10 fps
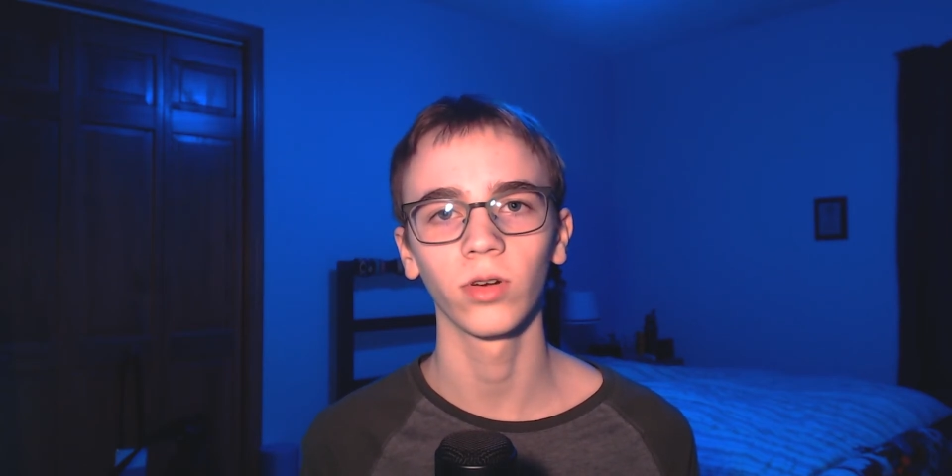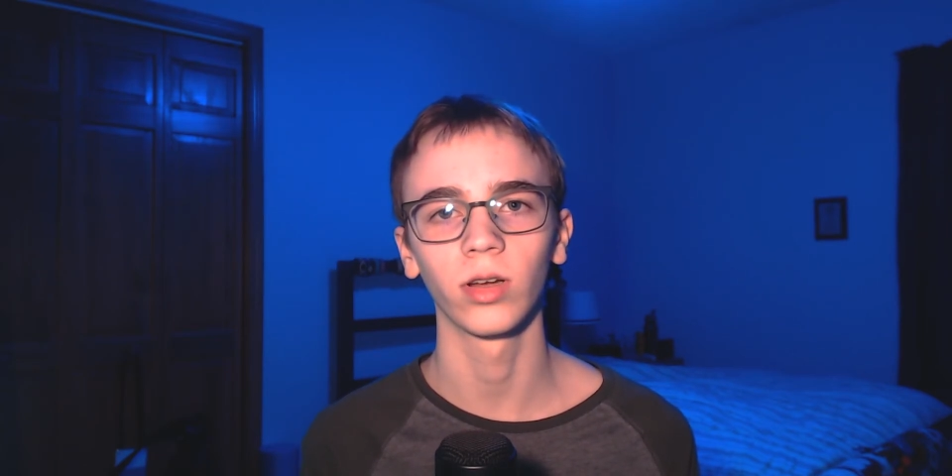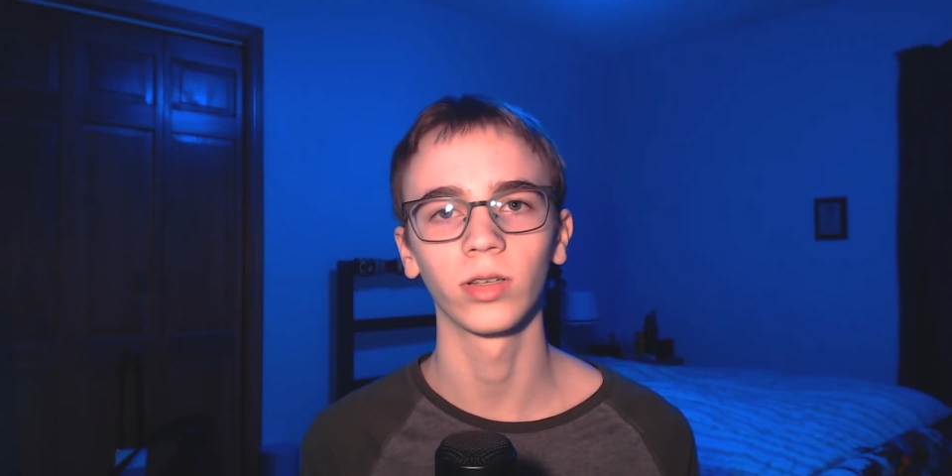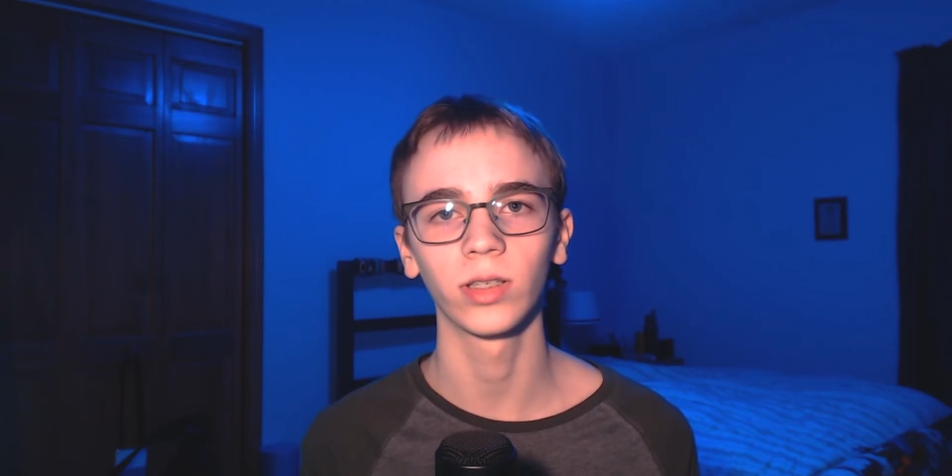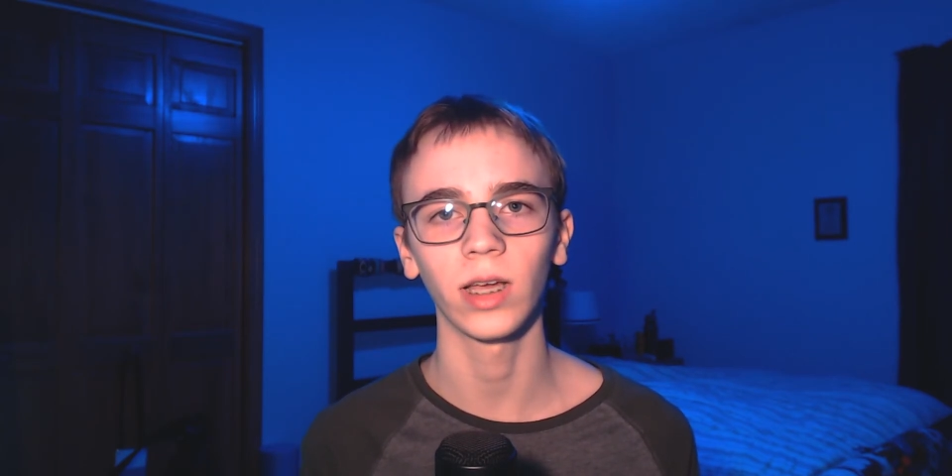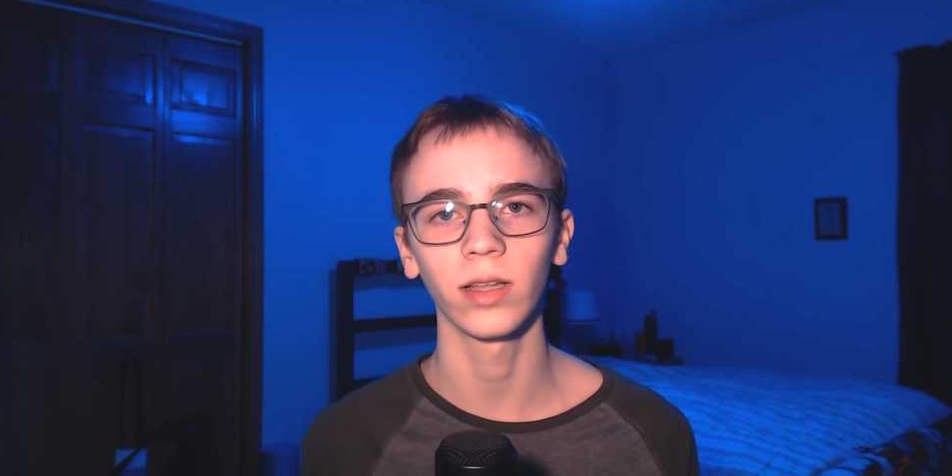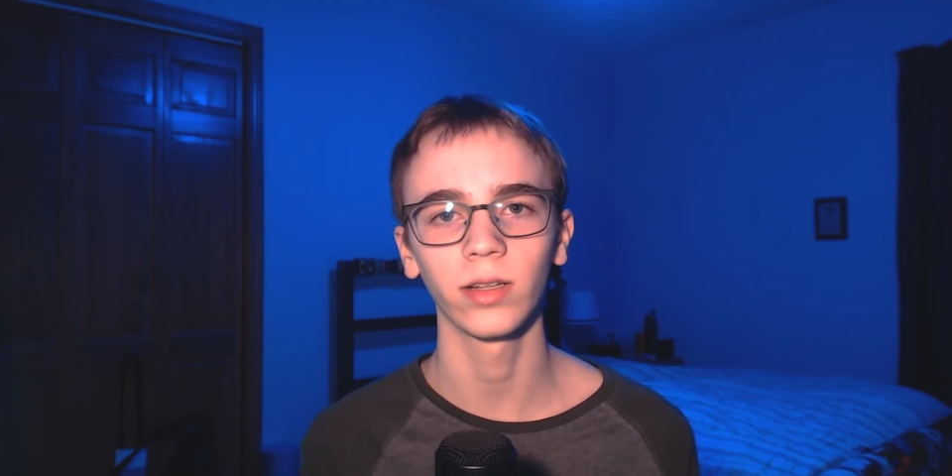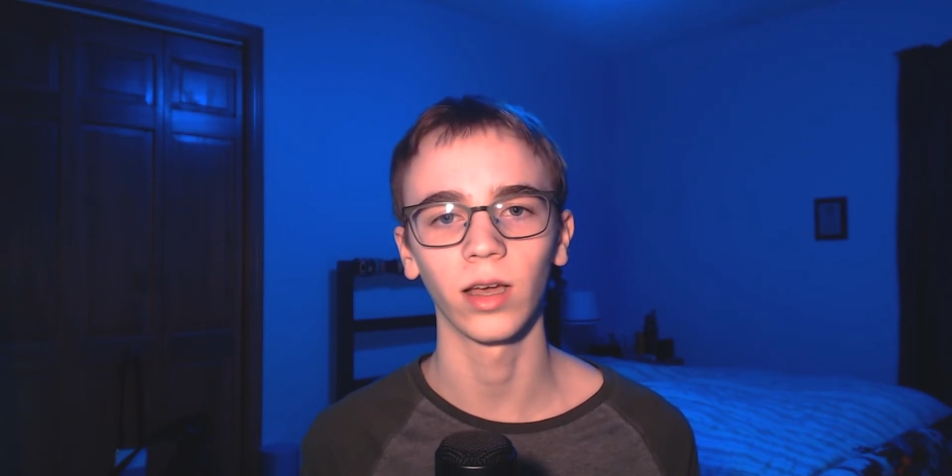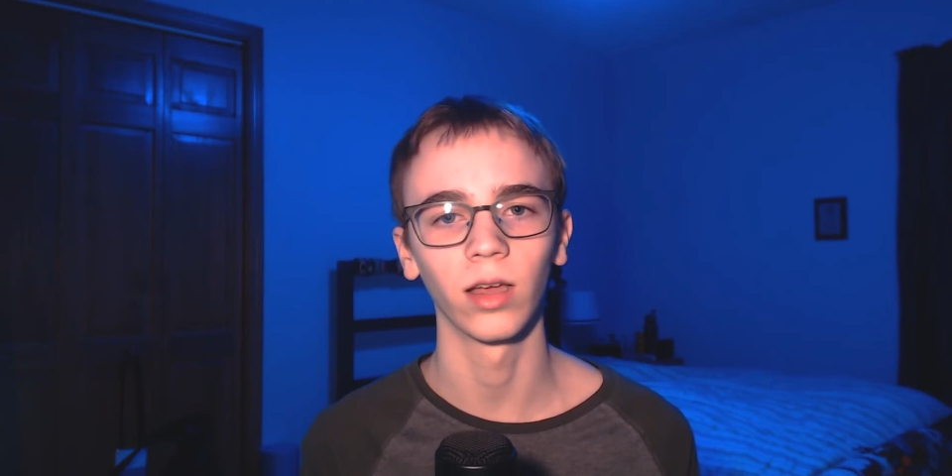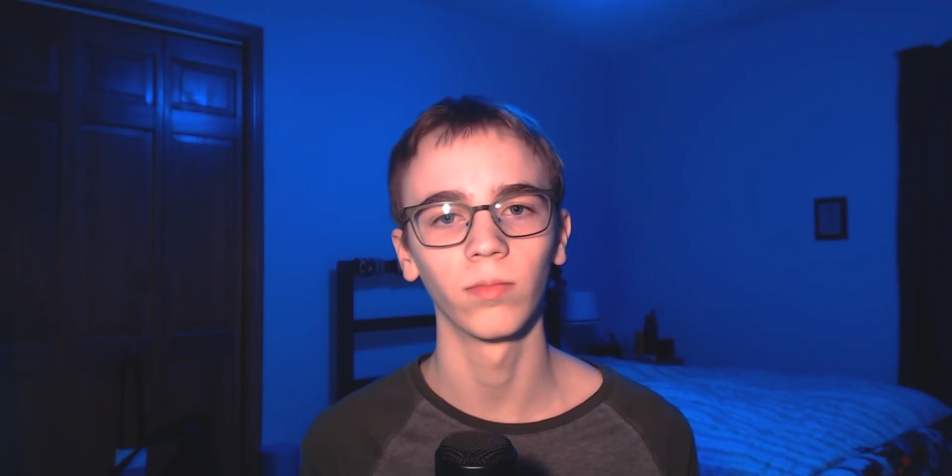a second
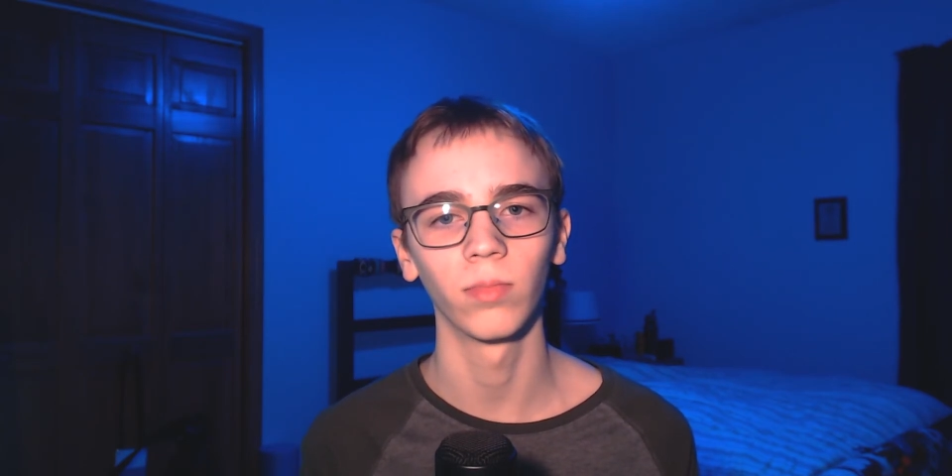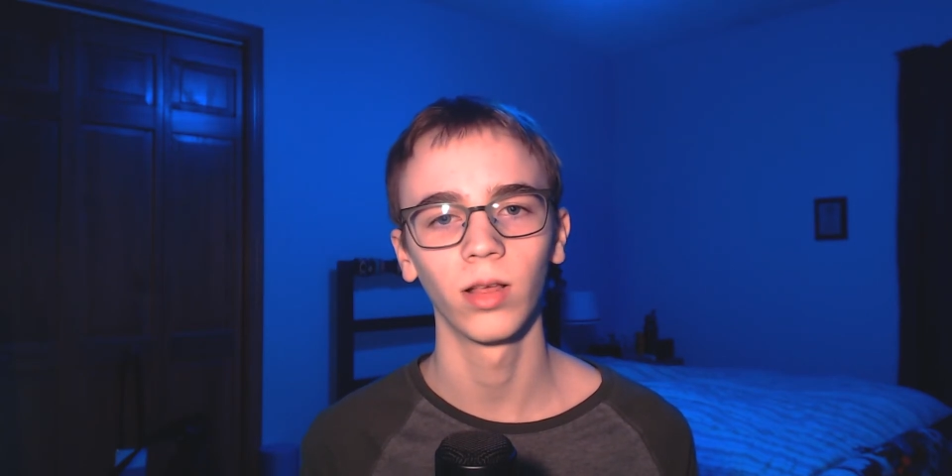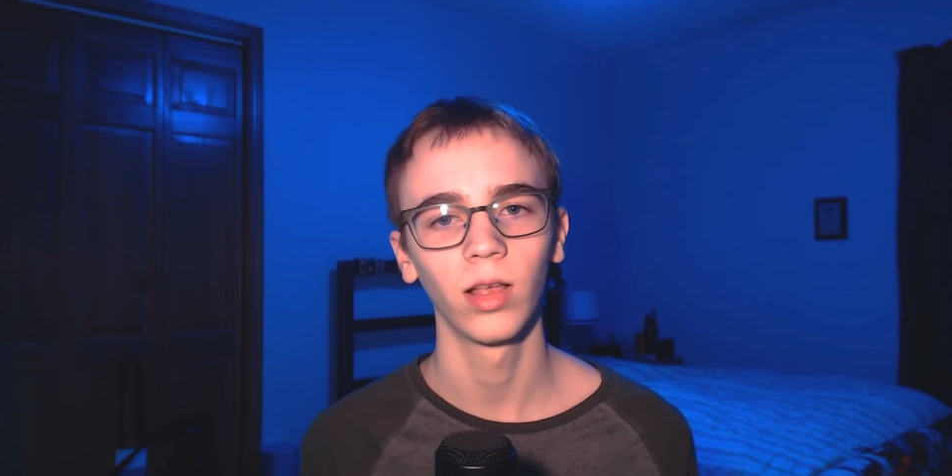time.